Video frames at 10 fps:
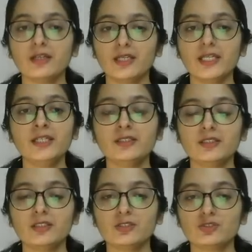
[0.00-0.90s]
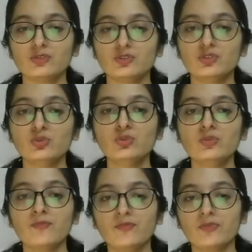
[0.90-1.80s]
Right? So do
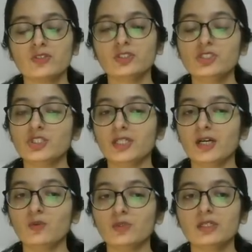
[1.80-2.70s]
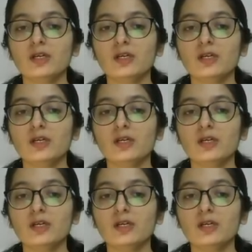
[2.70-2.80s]
search it out.